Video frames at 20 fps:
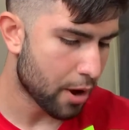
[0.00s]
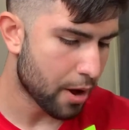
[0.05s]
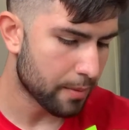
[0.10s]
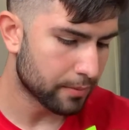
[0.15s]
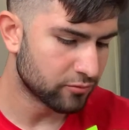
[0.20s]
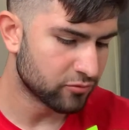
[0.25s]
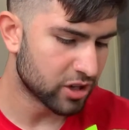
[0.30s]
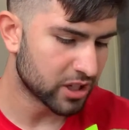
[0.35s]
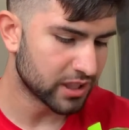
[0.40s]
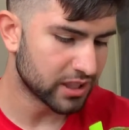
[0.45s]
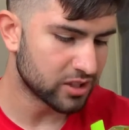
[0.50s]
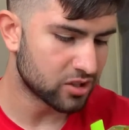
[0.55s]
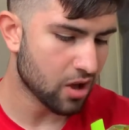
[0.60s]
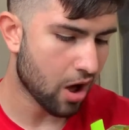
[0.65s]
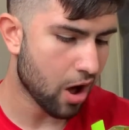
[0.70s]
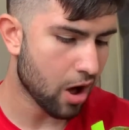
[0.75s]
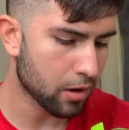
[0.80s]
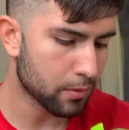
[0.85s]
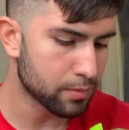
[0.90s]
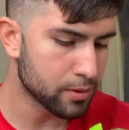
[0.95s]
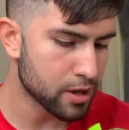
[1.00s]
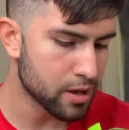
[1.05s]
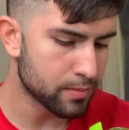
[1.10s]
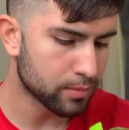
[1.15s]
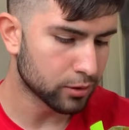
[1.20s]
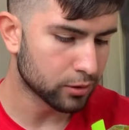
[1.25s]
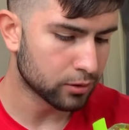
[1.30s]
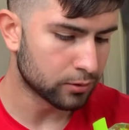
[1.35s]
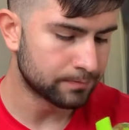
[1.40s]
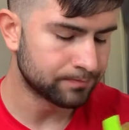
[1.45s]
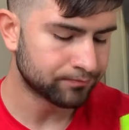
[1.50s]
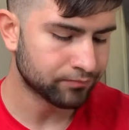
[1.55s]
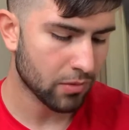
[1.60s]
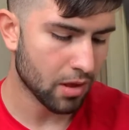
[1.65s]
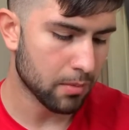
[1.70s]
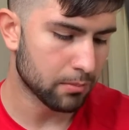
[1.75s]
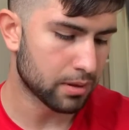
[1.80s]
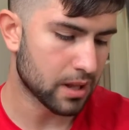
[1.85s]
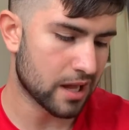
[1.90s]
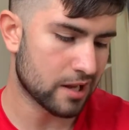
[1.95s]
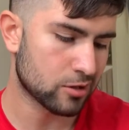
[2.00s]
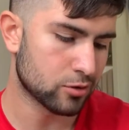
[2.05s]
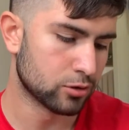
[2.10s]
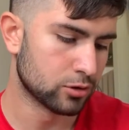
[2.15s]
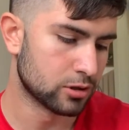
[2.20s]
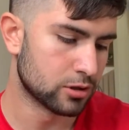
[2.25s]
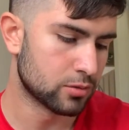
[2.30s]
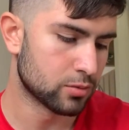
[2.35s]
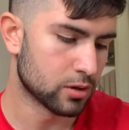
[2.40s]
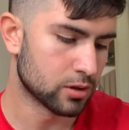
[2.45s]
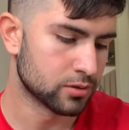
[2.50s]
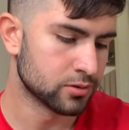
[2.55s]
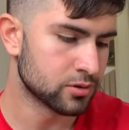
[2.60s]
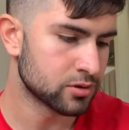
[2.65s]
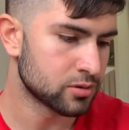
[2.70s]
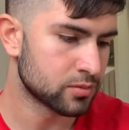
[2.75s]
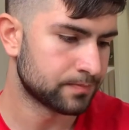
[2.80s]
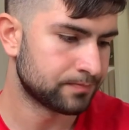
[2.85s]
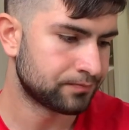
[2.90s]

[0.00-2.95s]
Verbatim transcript: really dark purple, black coloured ones.